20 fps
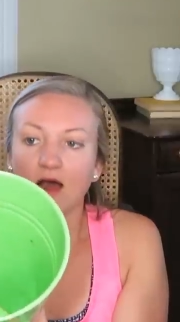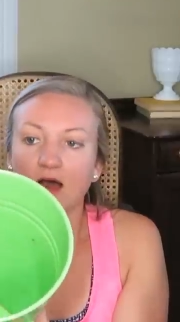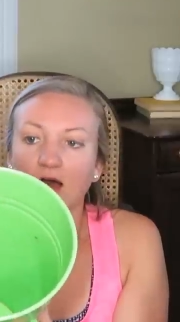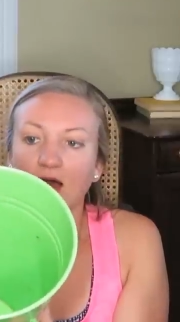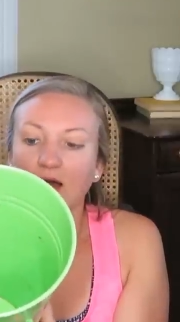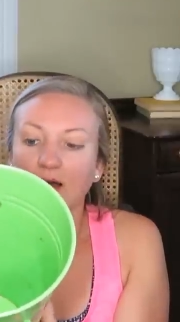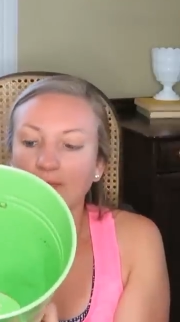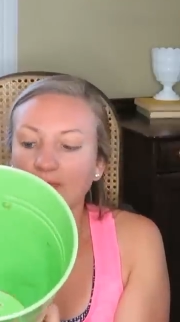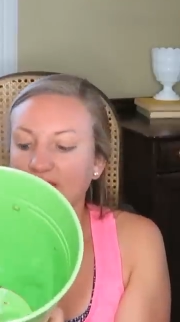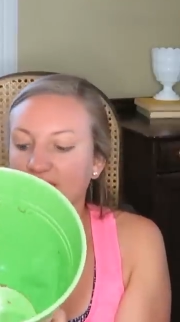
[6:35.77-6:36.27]

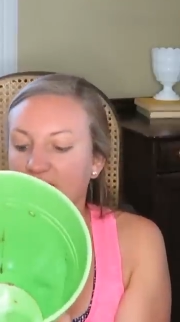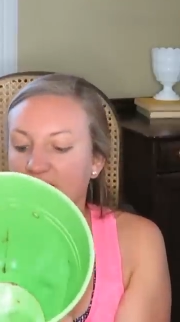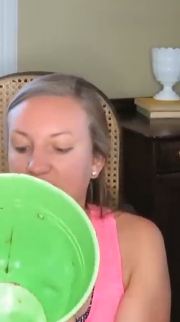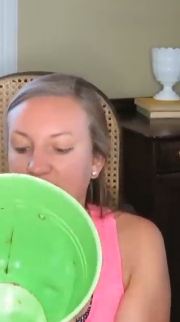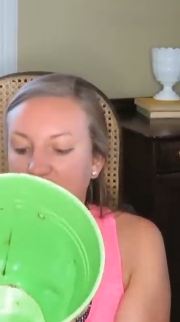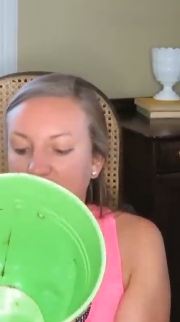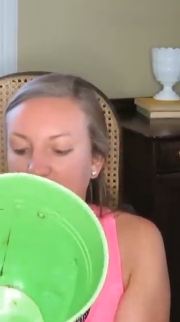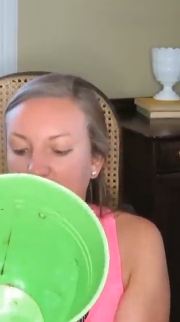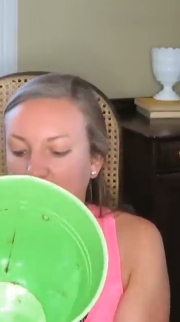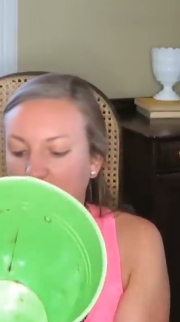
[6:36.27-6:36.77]
um, I
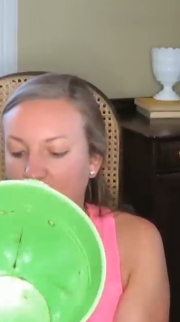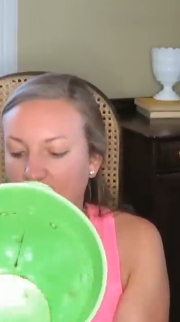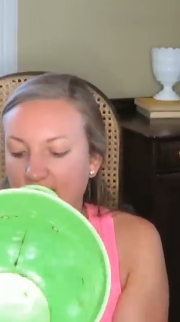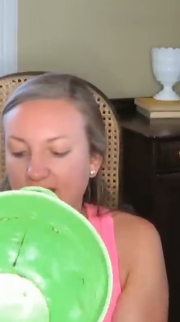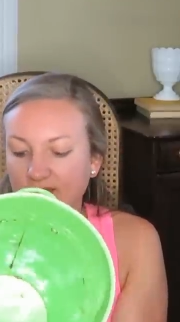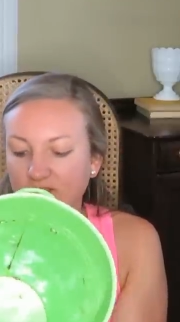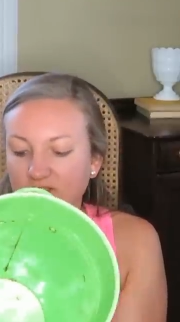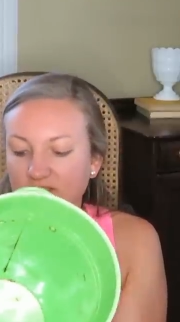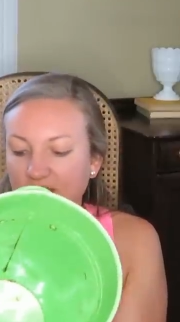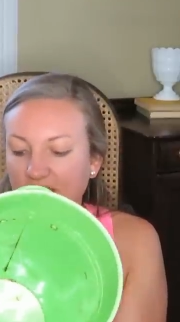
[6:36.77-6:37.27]
think it'll
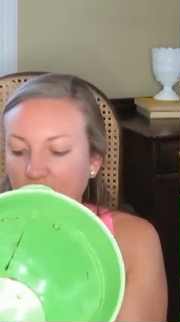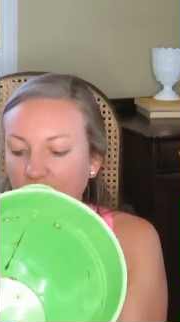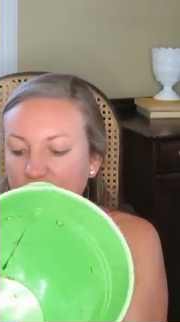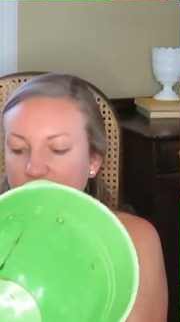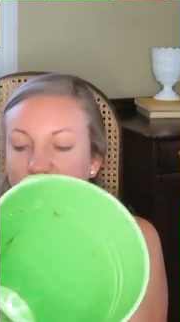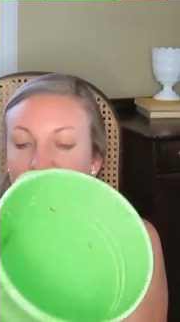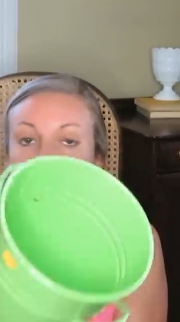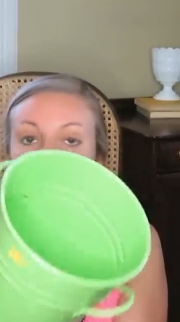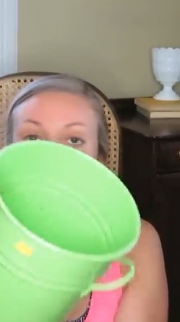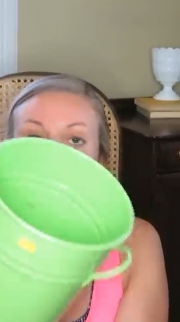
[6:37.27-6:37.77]
match
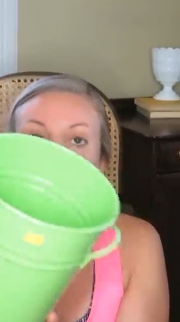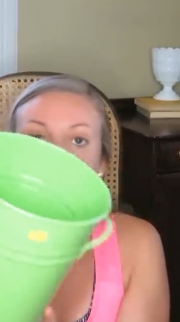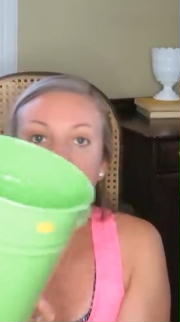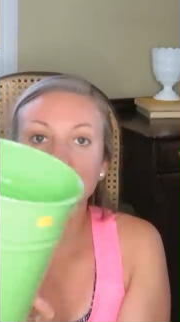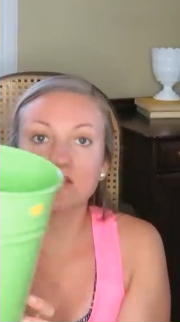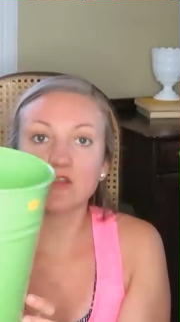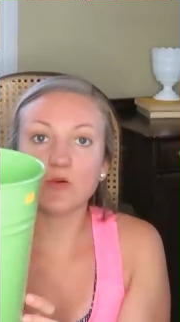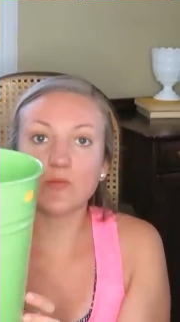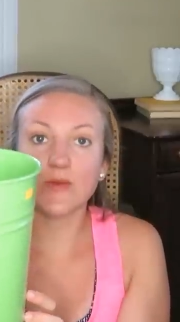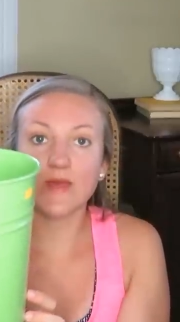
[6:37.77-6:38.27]
outside a
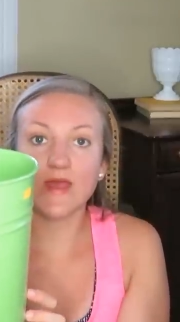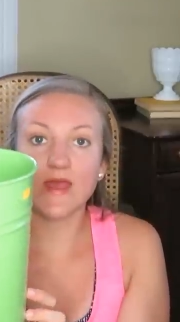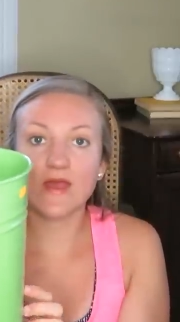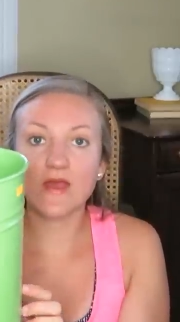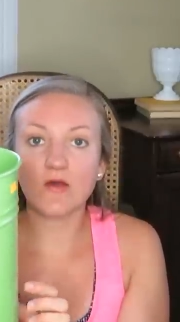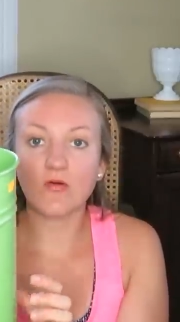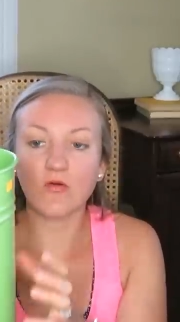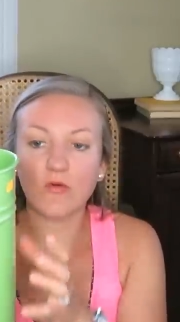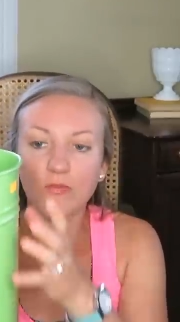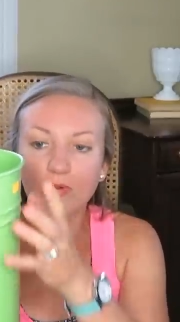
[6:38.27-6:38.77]
little
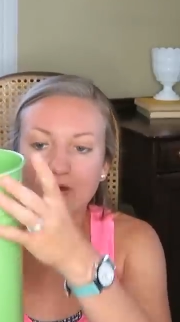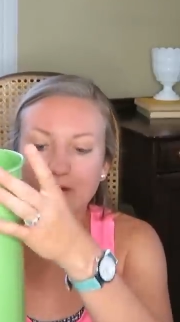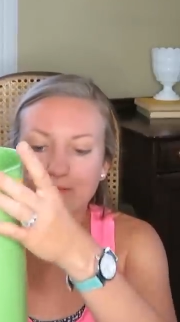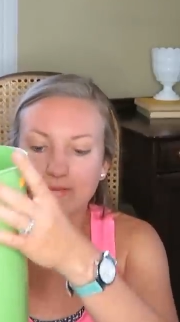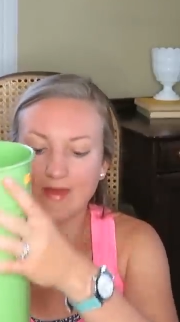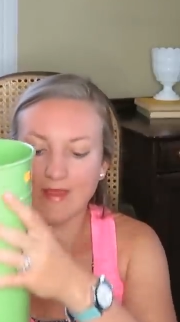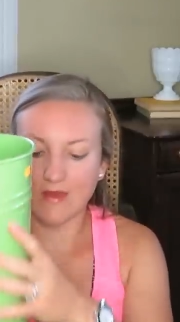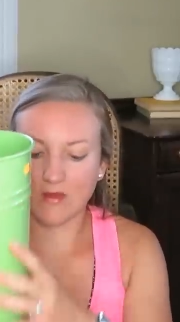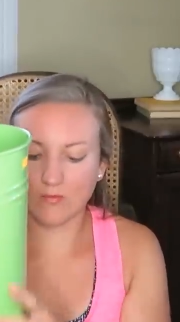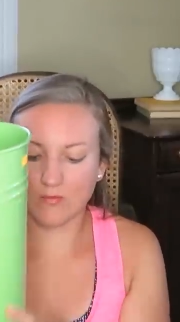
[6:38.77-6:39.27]
bit or put my